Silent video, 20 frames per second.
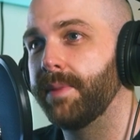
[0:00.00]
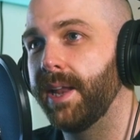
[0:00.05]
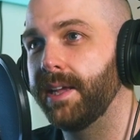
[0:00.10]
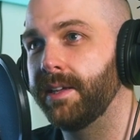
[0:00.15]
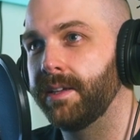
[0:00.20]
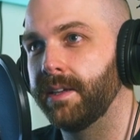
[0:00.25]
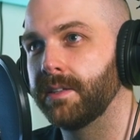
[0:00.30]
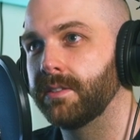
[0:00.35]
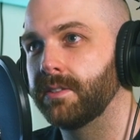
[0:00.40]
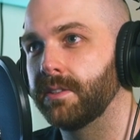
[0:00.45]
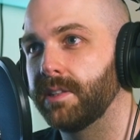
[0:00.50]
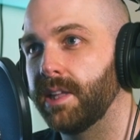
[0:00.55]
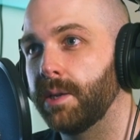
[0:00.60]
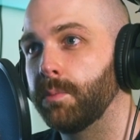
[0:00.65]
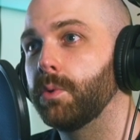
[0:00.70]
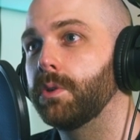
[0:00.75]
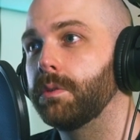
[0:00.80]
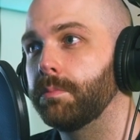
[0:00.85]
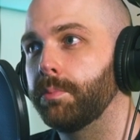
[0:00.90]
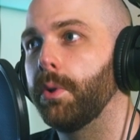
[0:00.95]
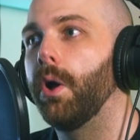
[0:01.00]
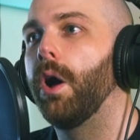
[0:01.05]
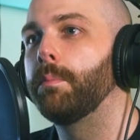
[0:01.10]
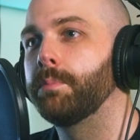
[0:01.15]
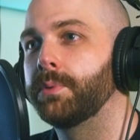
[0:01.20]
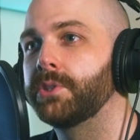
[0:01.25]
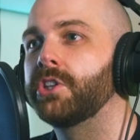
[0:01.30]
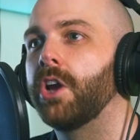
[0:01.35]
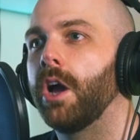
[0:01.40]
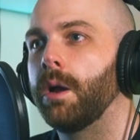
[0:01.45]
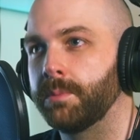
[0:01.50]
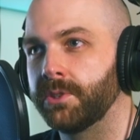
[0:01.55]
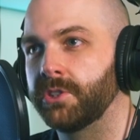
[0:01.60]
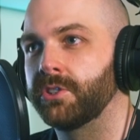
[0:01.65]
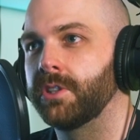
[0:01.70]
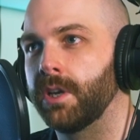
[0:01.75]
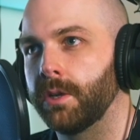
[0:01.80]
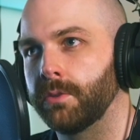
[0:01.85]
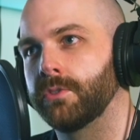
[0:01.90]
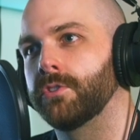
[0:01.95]
naked, they wouldn't put on pajamas
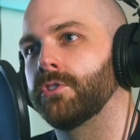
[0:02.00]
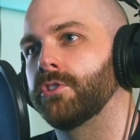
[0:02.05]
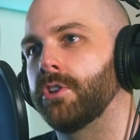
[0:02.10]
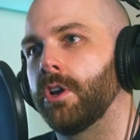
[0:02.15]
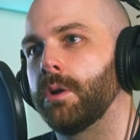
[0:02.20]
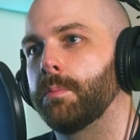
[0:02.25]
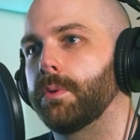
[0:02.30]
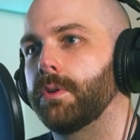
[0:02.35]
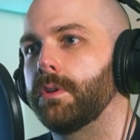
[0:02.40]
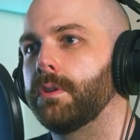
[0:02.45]
to go to the shop.